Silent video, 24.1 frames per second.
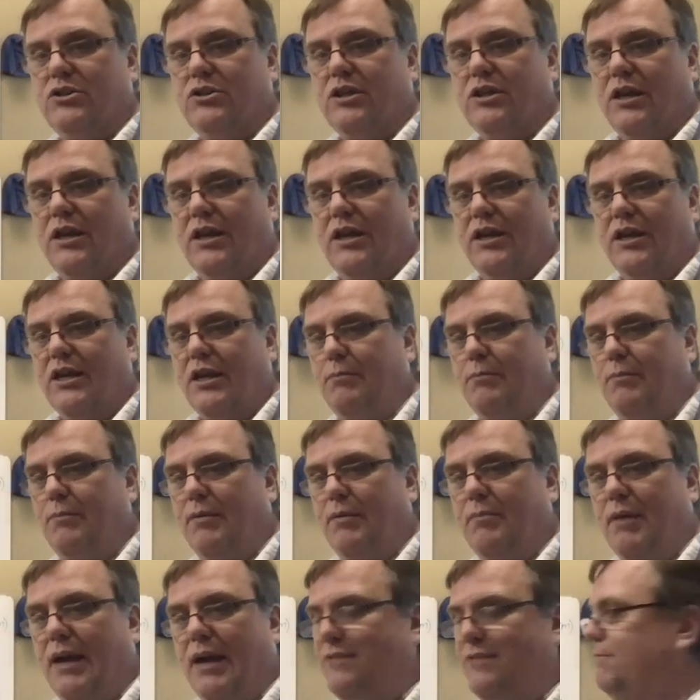
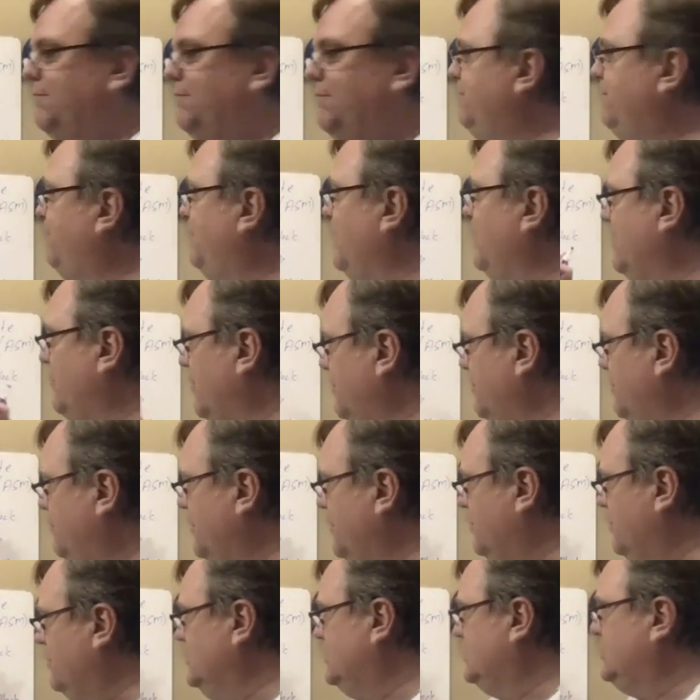designs can be
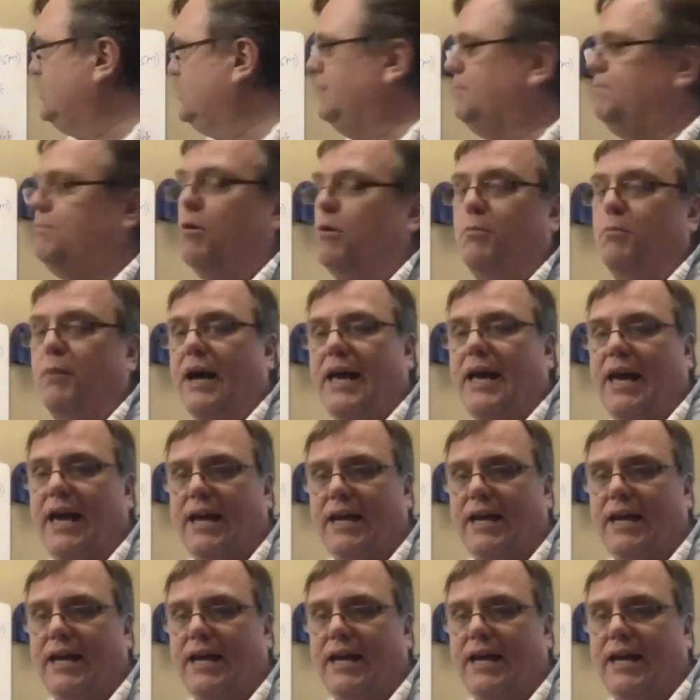made very, very